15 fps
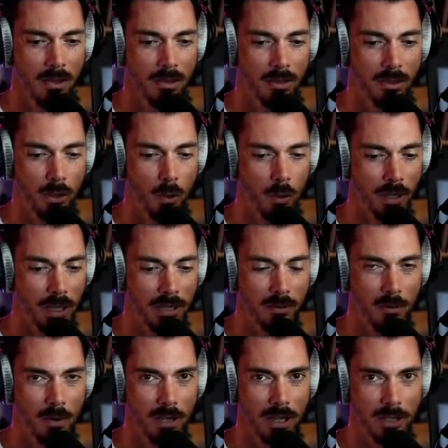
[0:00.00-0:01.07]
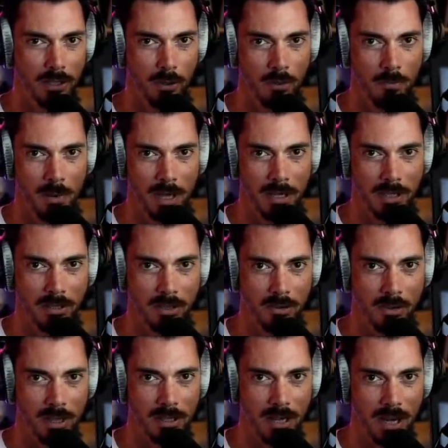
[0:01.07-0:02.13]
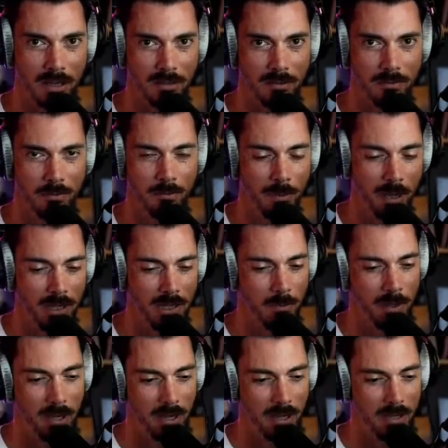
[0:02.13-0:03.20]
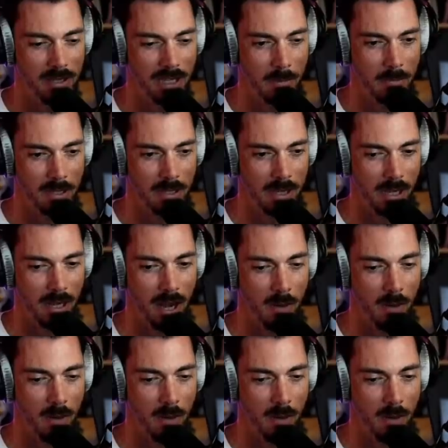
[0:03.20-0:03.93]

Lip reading: Your ETH wallet, your ability to transact peer-to-peer seamlessly.